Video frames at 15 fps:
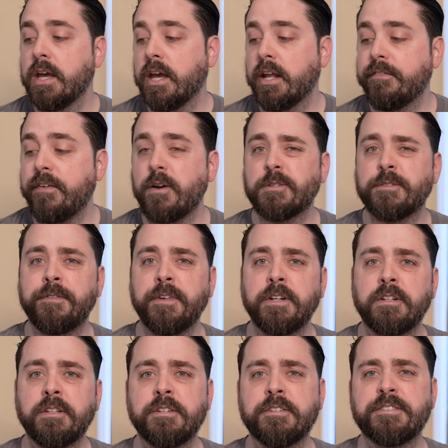And if I was
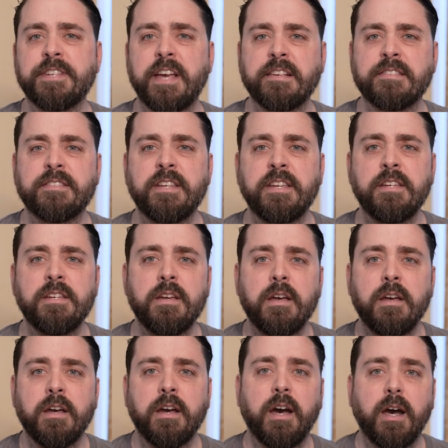feeling a little zesty,
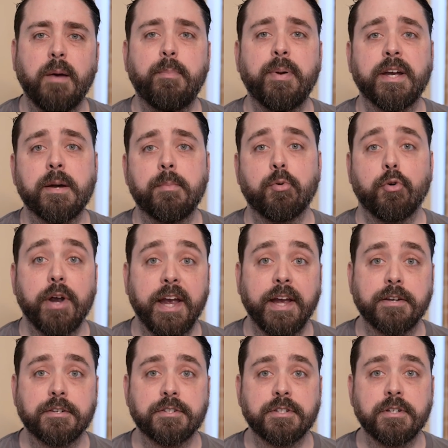I'd pick up
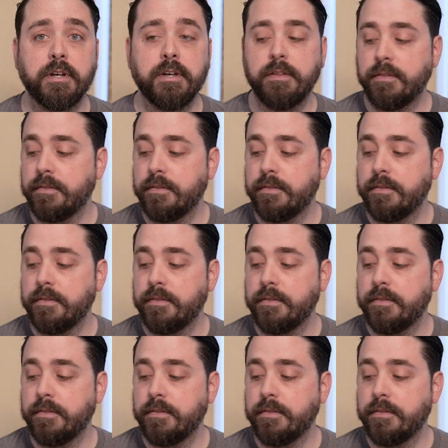ranch.